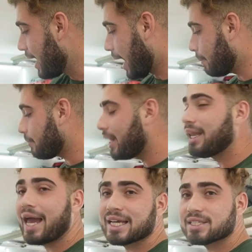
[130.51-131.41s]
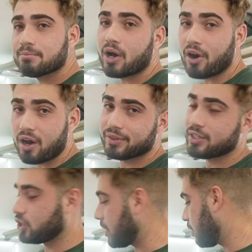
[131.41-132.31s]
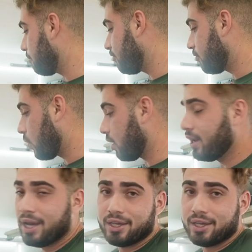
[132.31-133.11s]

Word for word: I mean, my last mod on this channel before,